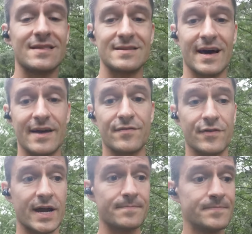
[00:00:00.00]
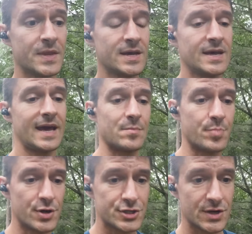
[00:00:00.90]
the diaphragm
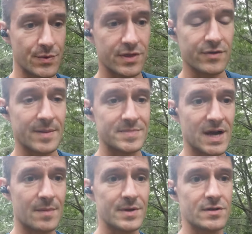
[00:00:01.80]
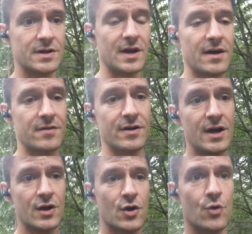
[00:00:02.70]
and pushing with your abdominal and other
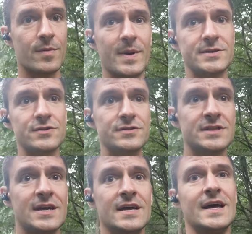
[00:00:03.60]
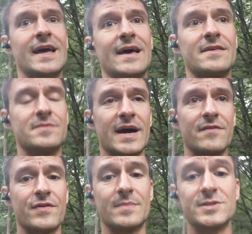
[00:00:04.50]
core muscles, and the
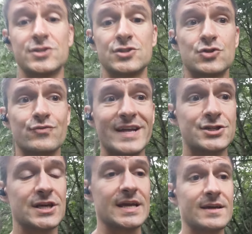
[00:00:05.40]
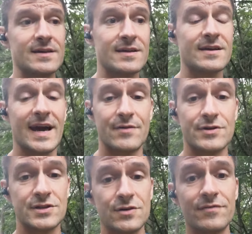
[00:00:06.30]
diaphragm is stretching,
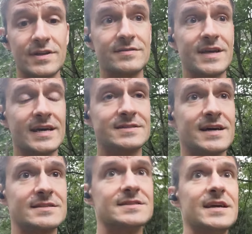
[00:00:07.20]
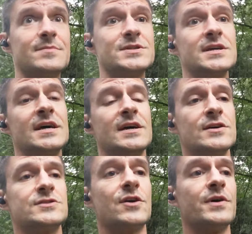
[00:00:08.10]
counterintuitive as that seems.
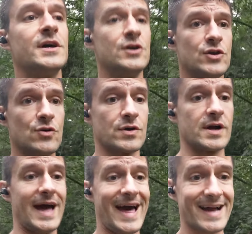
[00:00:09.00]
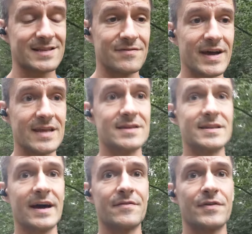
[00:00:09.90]
So you're activating the
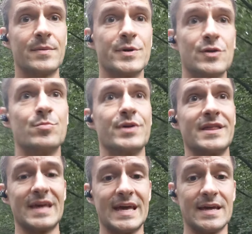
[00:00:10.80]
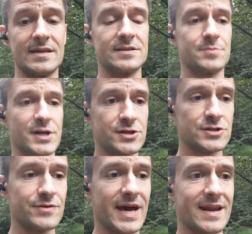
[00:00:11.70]
diaphragm when you breathe in as much
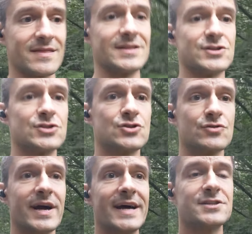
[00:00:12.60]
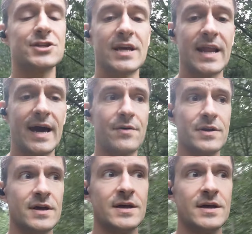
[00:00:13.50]
as you can and then stretching it out